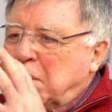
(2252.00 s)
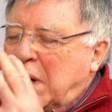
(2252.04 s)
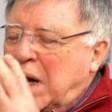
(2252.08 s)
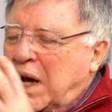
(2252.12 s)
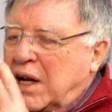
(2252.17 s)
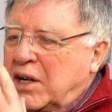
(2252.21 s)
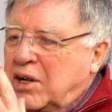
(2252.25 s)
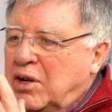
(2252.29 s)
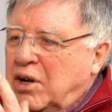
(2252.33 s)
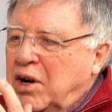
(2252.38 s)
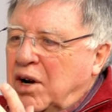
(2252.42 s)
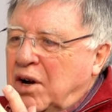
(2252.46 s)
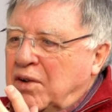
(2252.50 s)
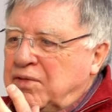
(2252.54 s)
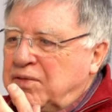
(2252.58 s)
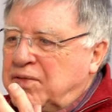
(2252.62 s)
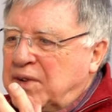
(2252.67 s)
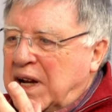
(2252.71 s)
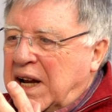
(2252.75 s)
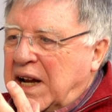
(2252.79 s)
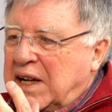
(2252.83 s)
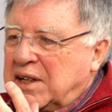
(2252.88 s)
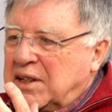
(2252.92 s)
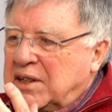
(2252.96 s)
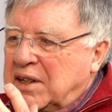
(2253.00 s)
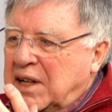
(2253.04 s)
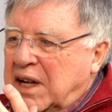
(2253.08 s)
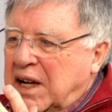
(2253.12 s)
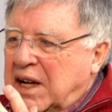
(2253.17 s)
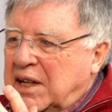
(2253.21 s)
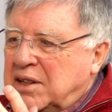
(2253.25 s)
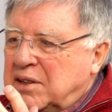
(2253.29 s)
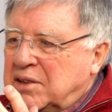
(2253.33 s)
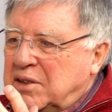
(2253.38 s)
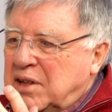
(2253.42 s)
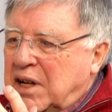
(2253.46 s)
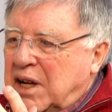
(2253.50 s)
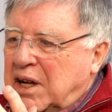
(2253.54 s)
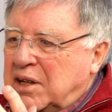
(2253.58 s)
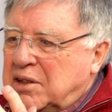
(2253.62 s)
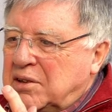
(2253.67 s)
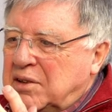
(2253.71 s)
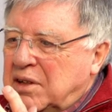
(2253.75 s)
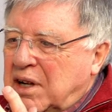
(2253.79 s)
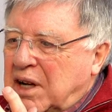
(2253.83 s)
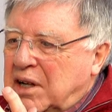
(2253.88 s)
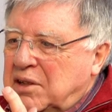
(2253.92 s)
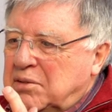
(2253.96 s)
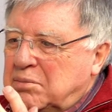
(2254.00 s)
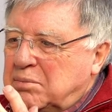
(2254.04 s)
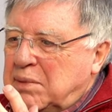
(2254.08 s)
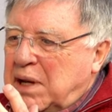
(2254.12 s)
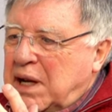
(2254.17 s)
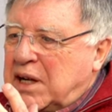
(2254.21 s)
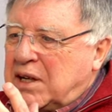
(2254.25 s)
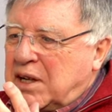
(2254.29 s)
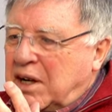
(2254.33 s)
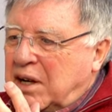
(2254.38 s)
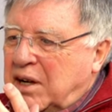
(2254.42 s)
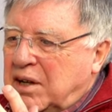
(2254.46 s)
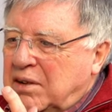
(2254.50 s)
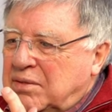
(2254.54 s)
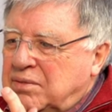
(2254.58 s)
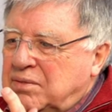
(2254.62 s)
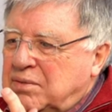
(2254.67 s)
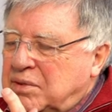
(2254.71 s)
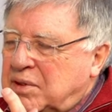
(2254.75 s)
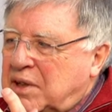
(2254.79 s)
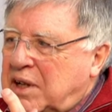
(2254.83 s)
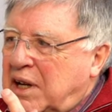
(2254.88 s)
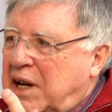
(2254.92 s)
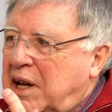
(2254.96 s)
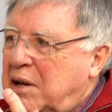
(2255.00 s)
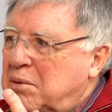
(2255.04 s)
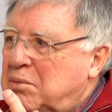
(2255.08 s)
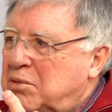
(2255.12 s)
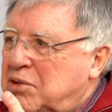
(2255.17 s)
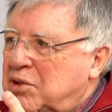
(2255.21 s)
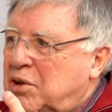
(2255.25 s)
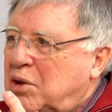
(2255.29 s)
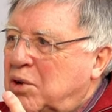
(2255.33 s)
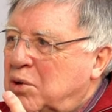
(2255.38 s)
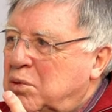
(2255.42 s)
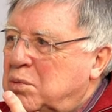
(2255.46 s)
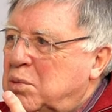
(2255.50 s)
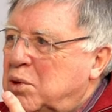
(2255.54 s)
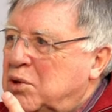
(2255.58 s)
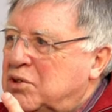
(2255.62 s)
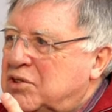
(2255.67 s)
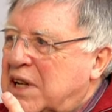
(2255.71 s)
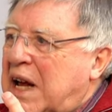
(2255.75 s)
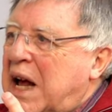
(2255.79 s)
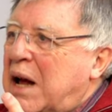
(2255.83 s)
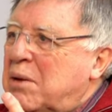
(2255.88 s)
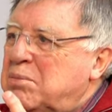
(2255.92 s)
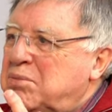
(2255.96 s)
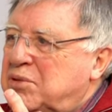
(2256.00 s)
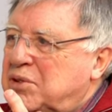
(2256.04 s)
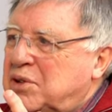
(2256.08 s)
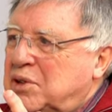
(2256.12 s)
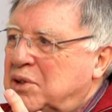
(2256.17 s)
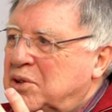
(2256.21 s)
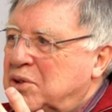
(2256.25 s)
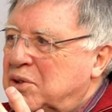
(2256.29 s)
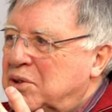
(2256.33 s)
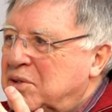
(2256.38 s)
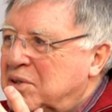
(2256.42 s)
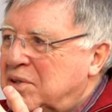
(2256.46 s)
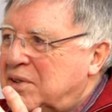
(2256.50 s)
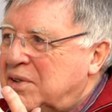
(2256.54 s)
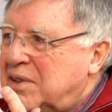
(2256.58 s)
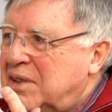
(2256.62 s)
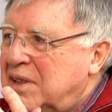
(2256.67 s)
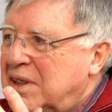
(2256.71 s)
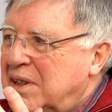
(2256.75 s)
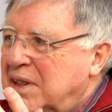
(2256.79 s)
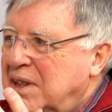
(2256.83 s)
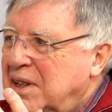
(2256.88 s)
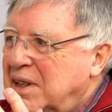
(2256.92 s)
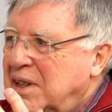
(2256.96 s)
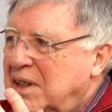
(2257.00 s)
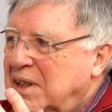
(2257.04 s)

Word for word: back off and and and and make our claims almost absolute mm -hmm.